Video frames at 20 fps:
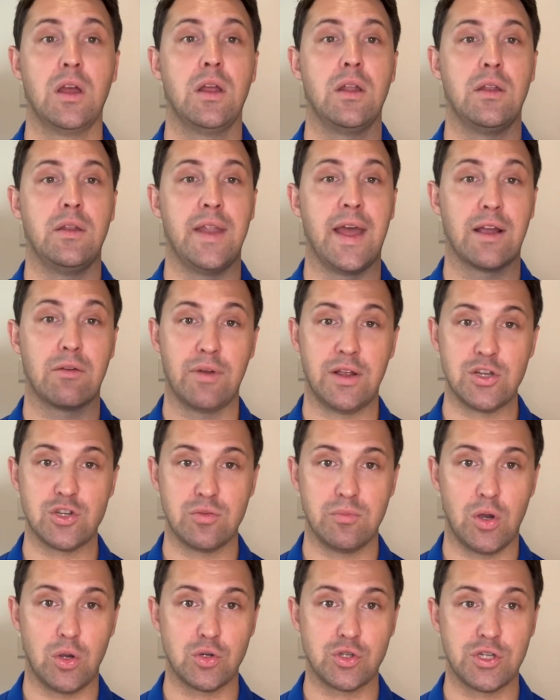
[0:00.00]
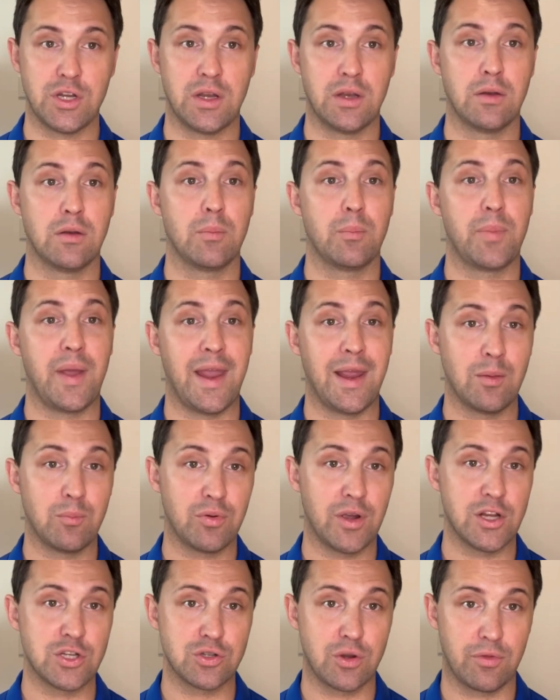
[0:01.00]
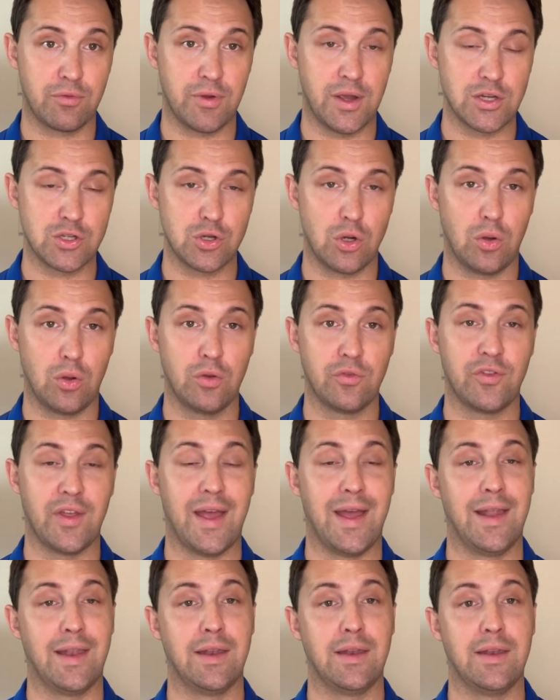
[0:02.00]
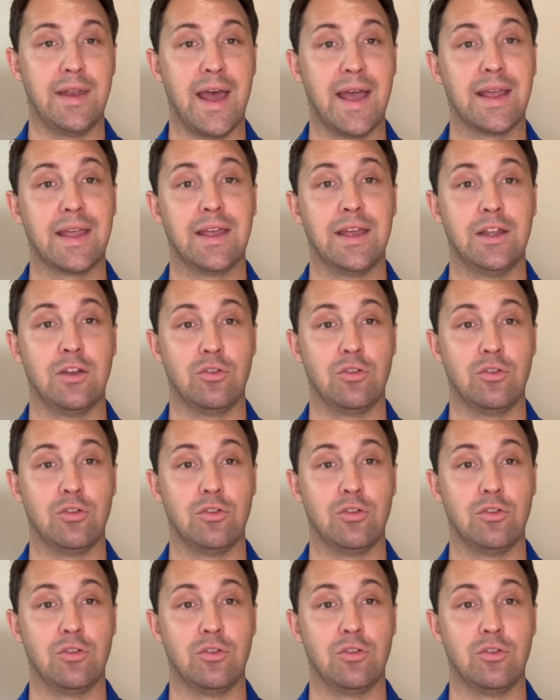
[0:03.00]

neck range of motion, pain pressure thresholds, and neck